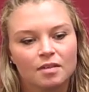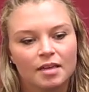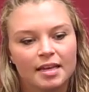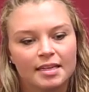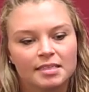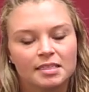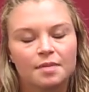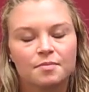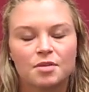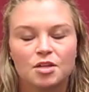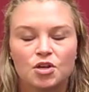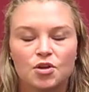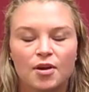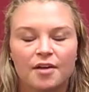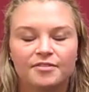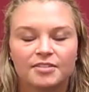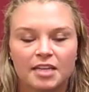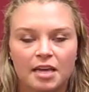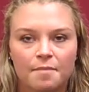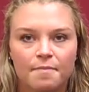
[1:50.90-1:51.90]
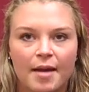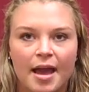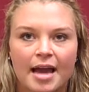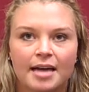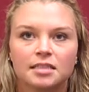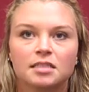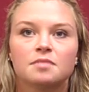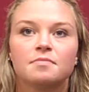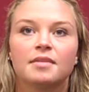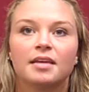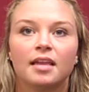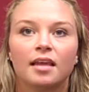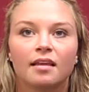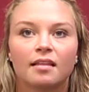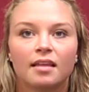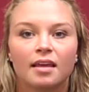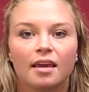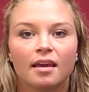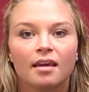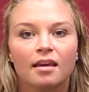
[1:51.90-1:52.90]
it's something you have to get past
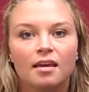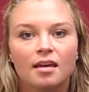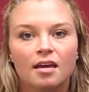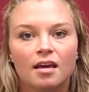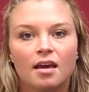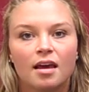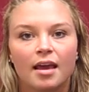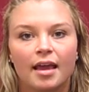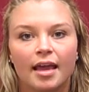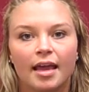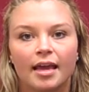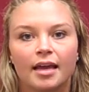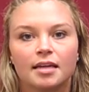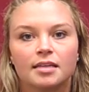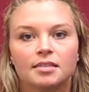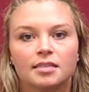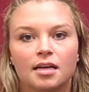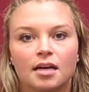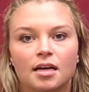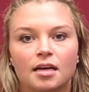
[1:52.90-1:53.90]
immediately and